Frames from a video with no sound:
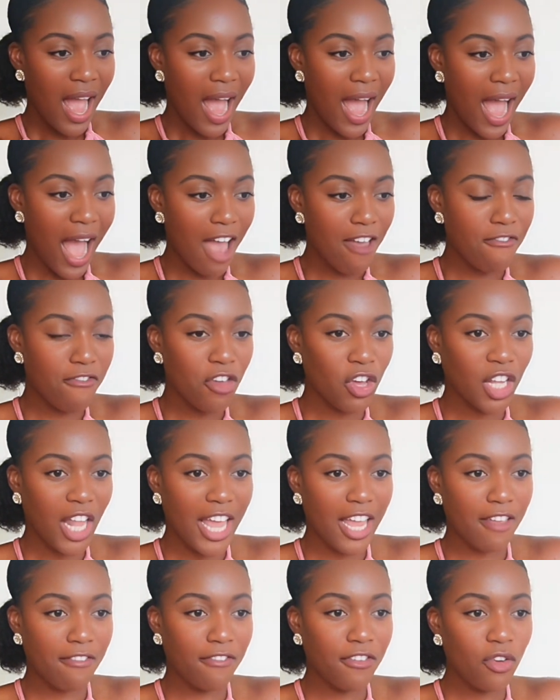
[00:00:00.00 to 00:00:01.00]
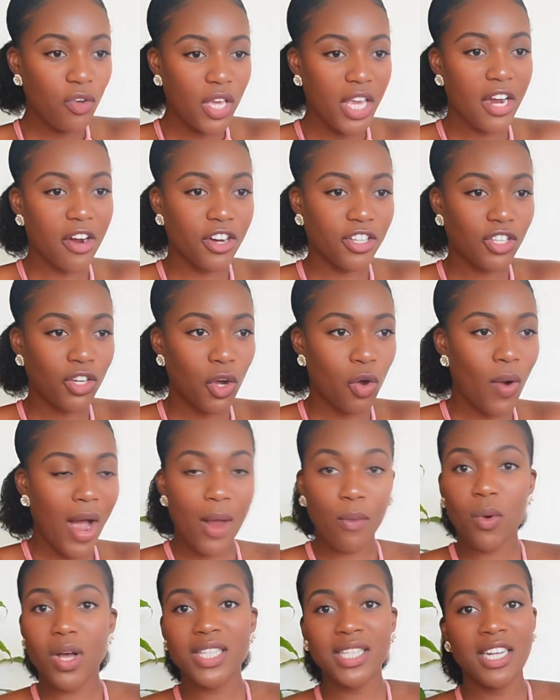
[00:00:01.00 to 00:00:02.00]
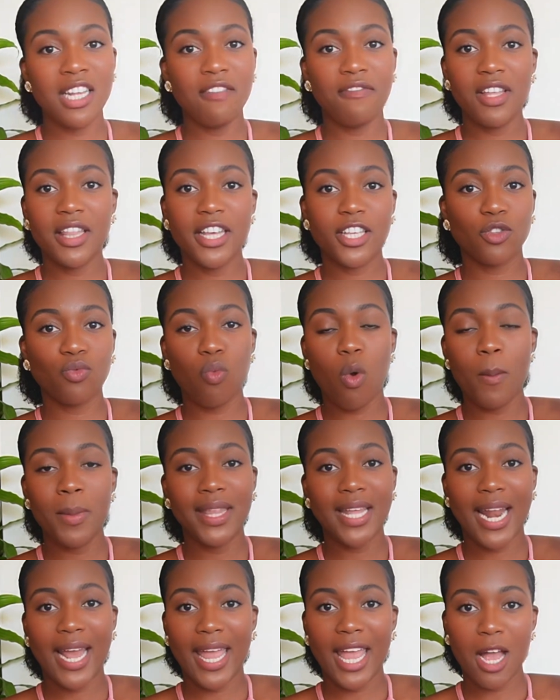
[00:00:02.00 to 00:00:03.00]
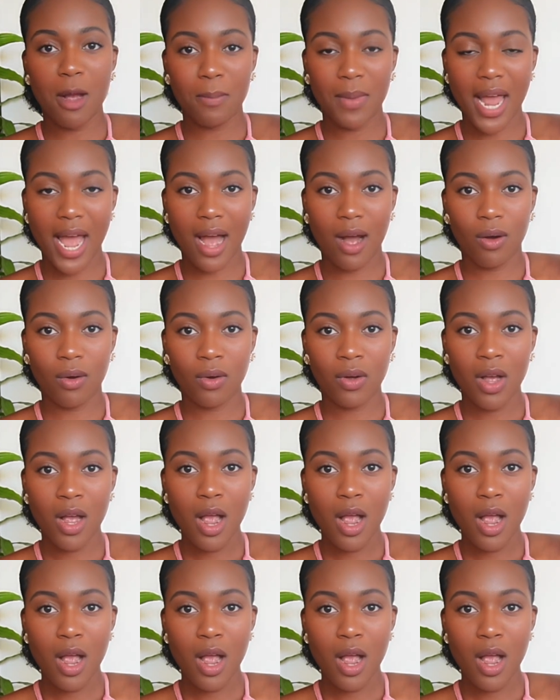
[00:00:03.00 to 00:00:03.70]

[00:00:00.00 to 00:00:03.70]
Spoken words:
I feel like a few years ago, I wasn't even this woman that I am now.